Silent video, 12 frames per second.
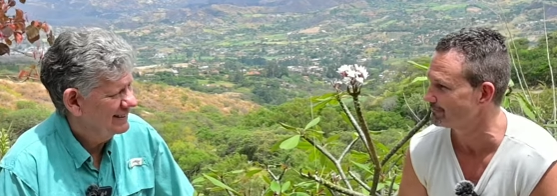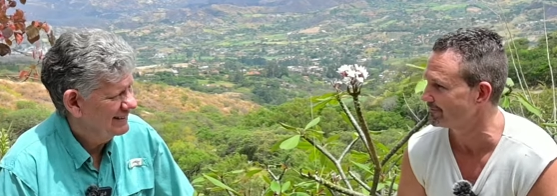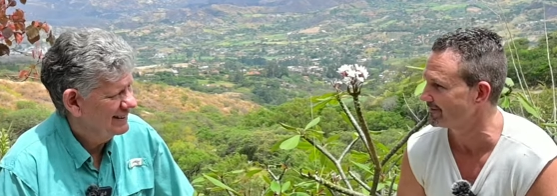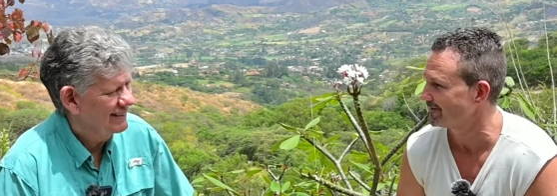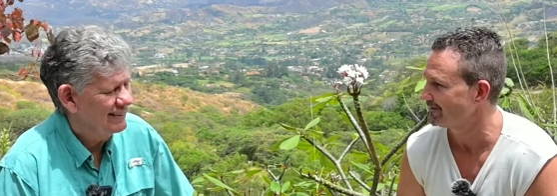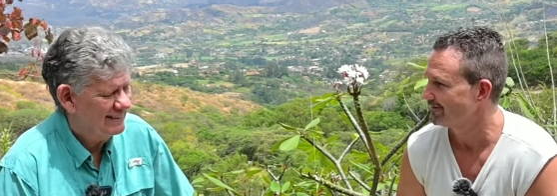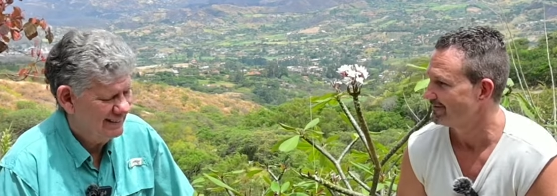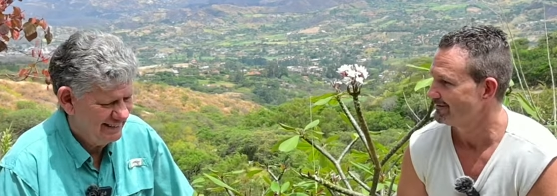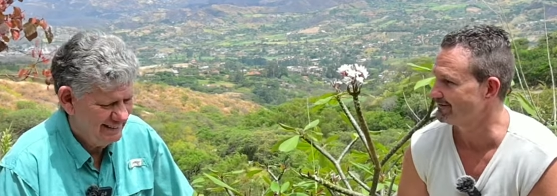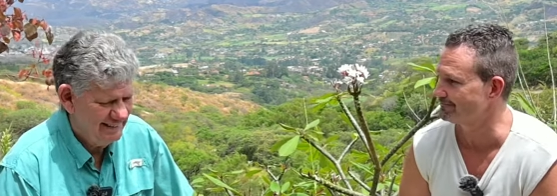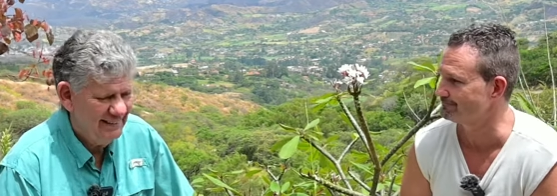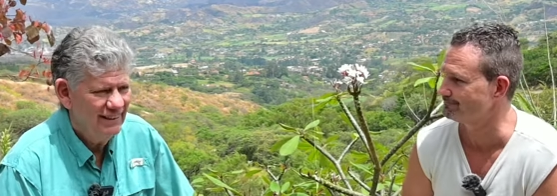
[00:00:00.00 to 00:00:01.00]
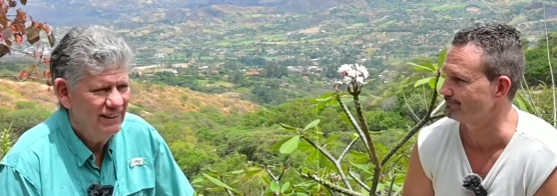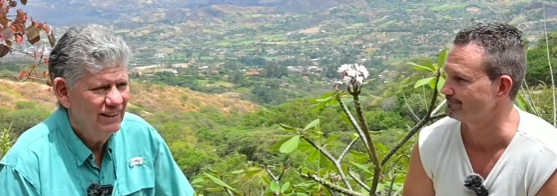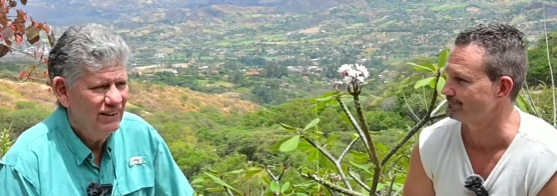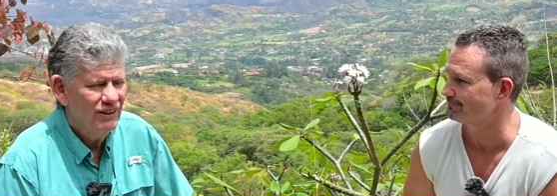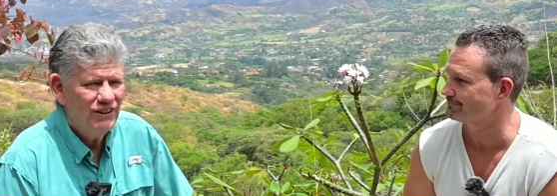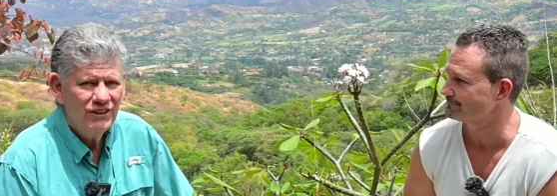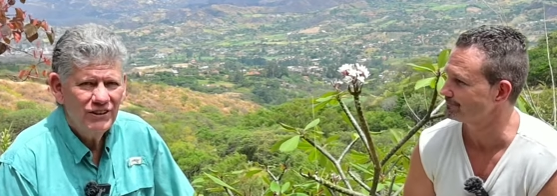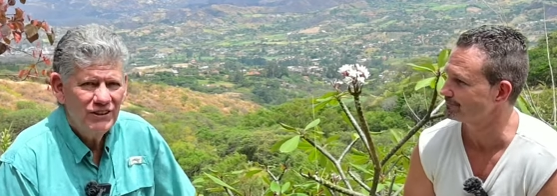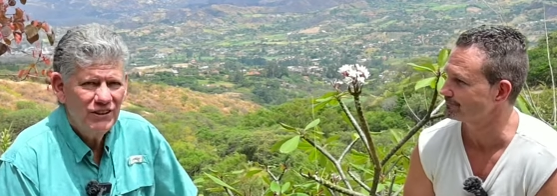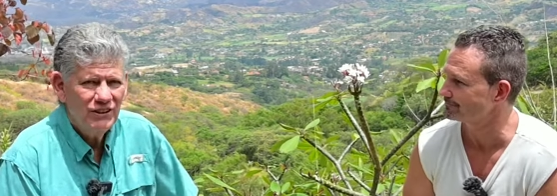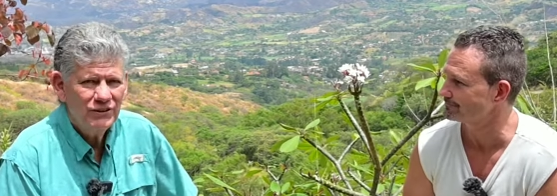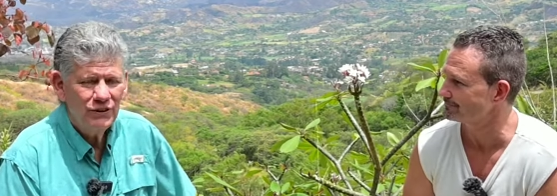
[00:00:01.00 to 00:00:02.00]
Speaker 1: Yeah.
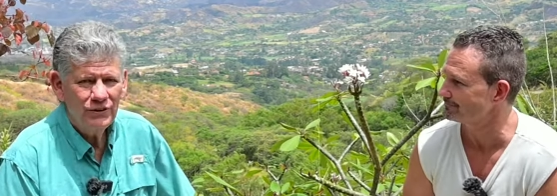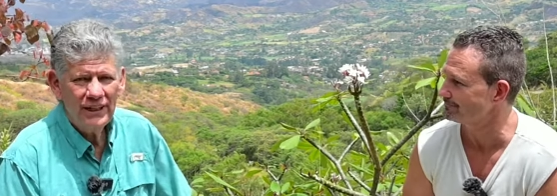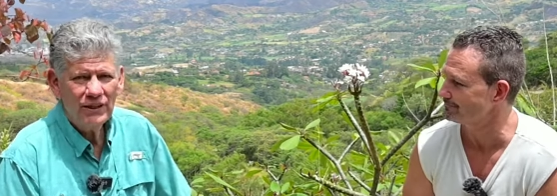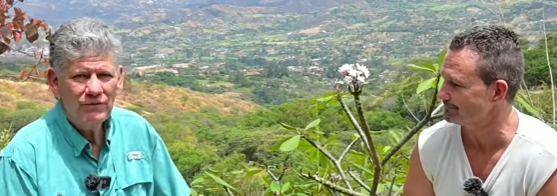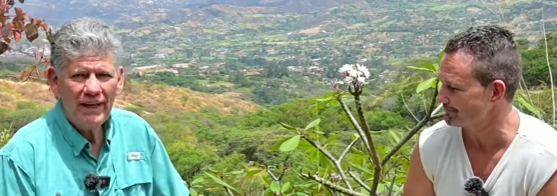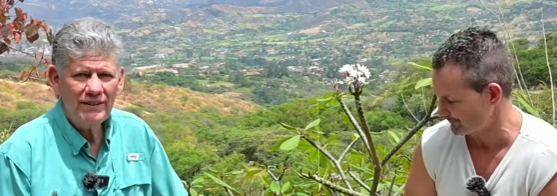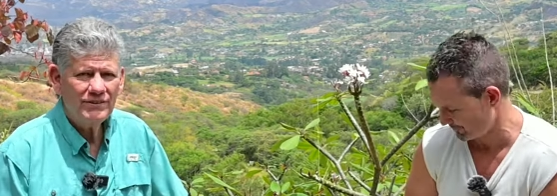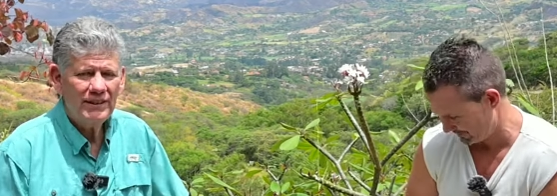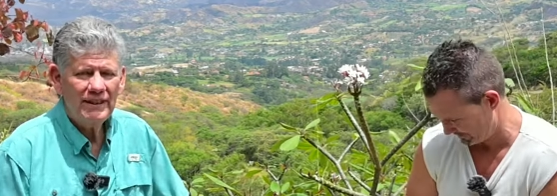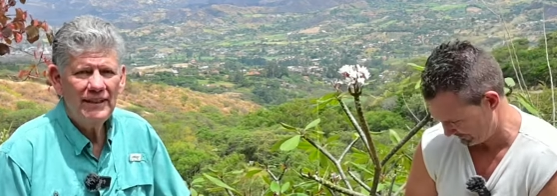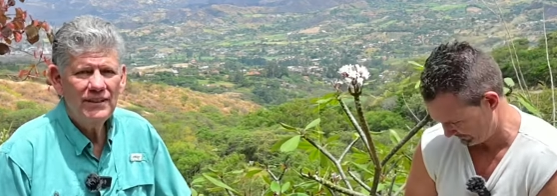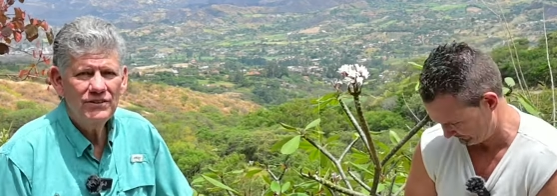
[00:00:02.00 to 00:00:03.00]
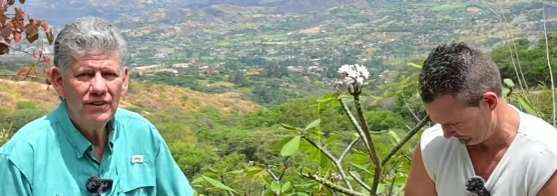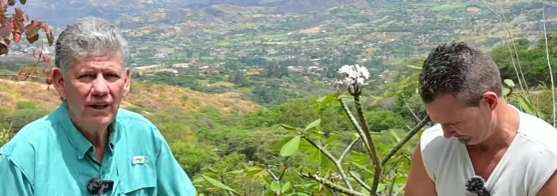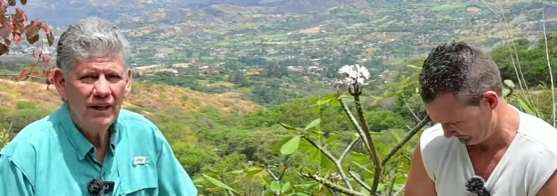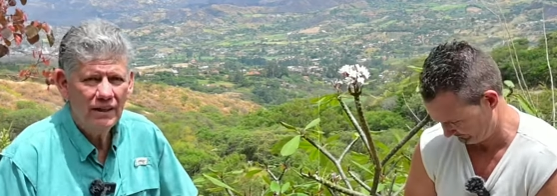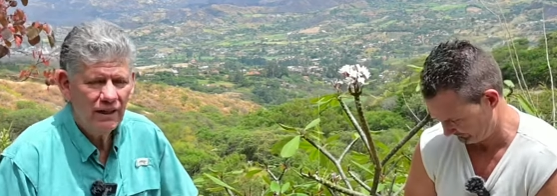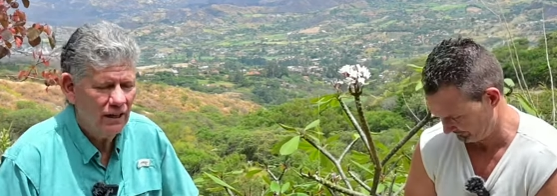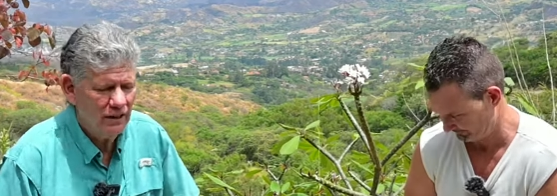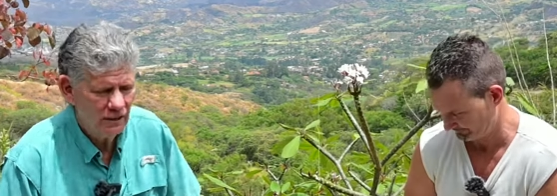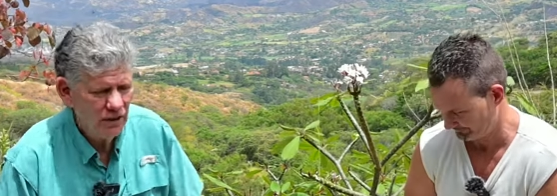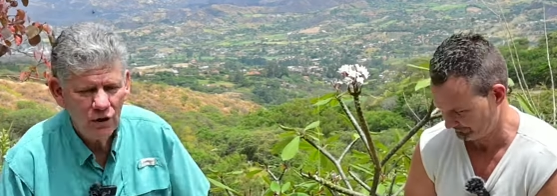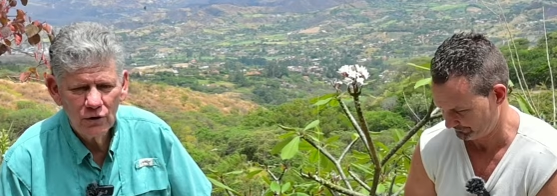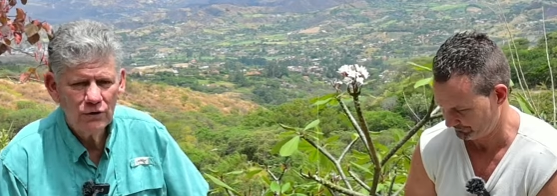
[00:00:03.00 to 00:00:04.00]
So Nick Vasey, he's our uh,
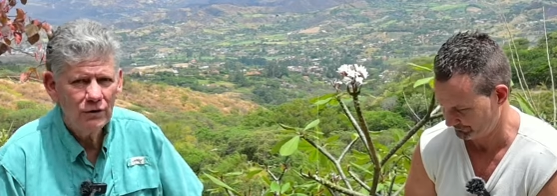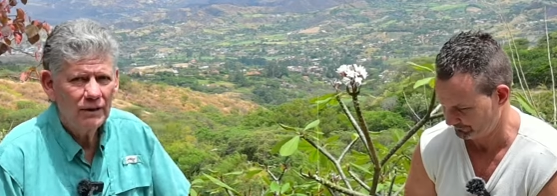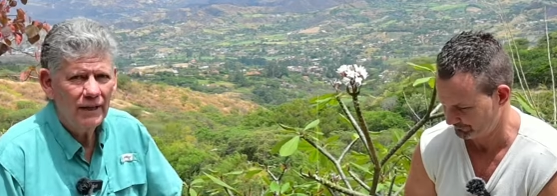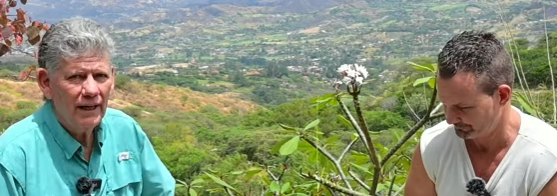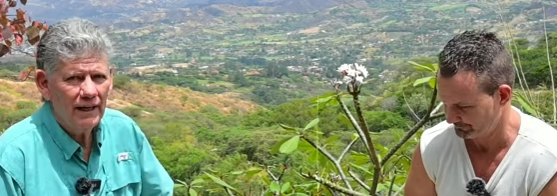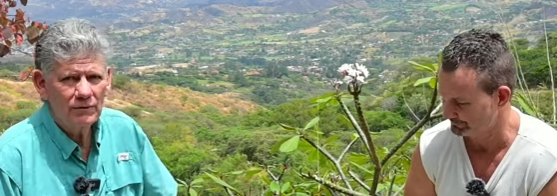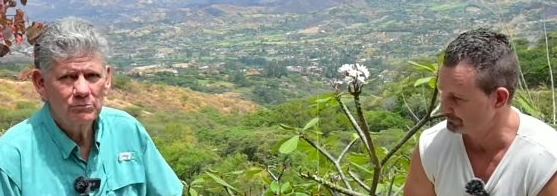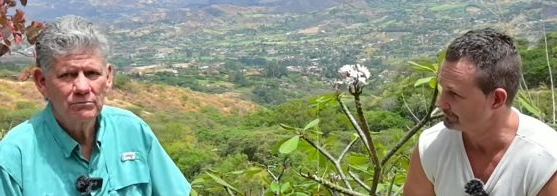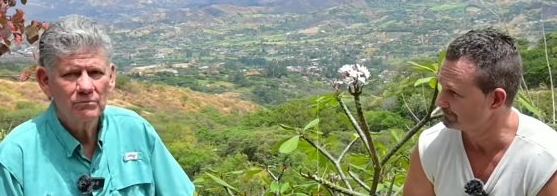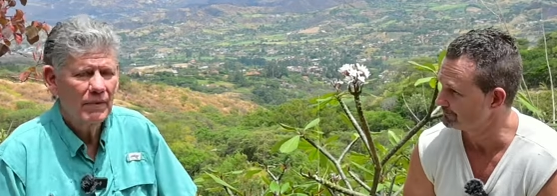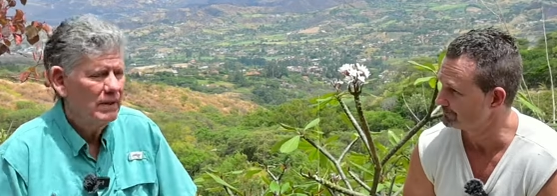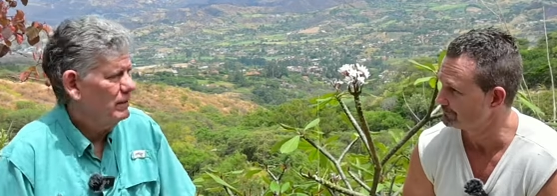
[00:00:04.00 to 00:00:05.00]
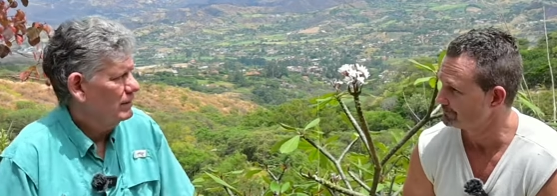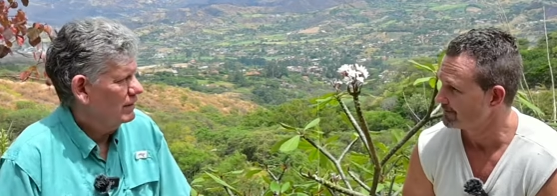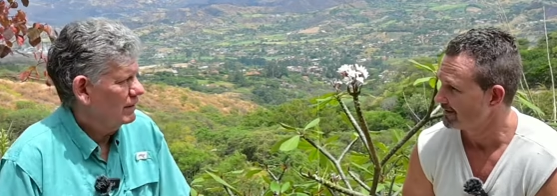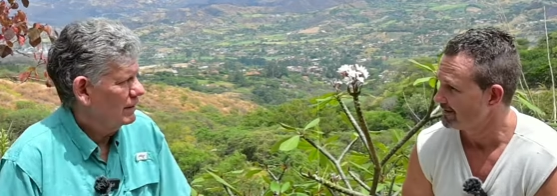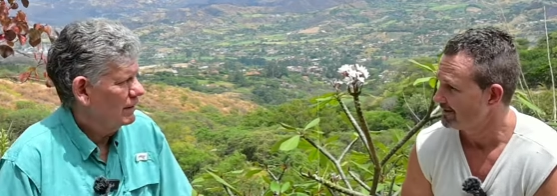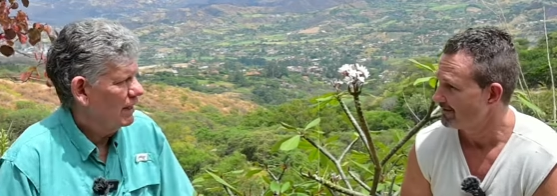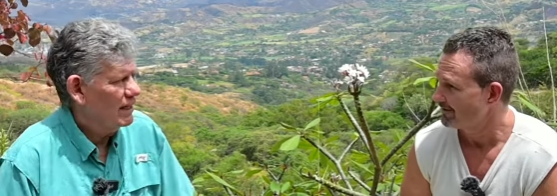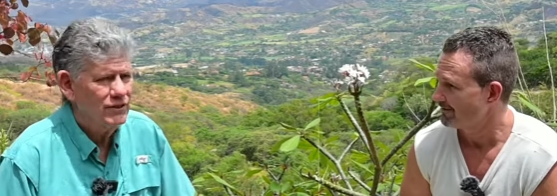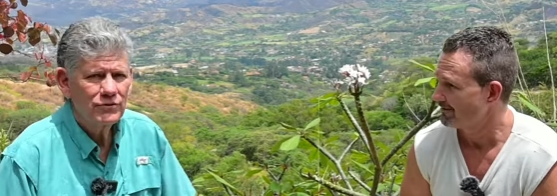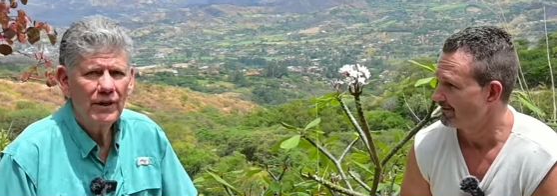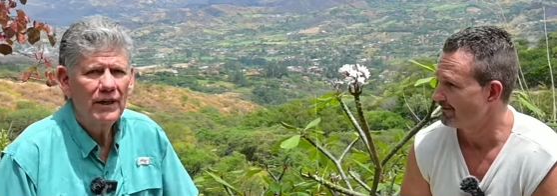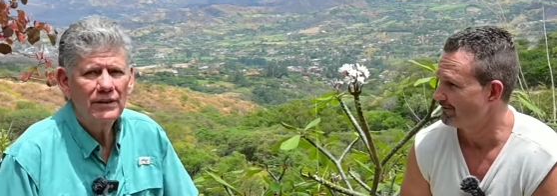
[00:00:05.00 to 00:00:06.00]
local uh, uh,
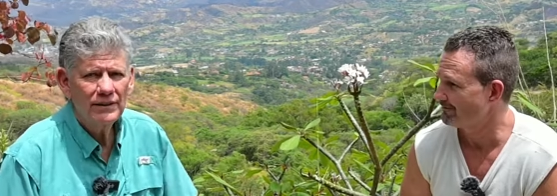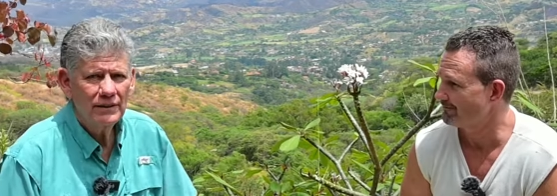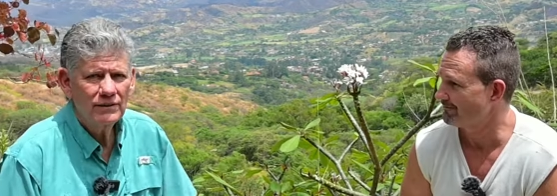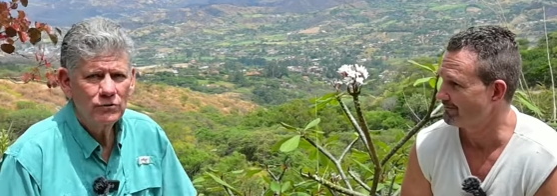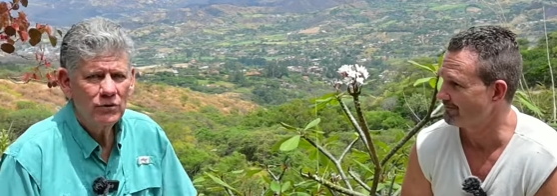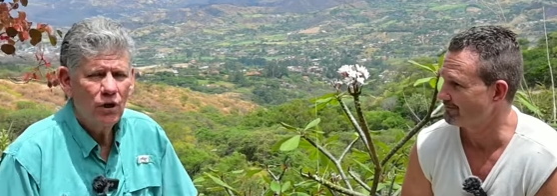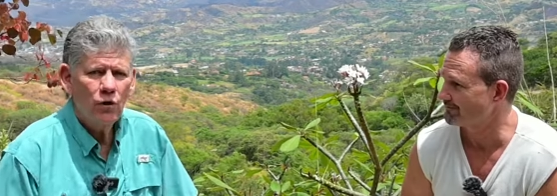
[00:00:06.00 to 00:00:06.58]
Australian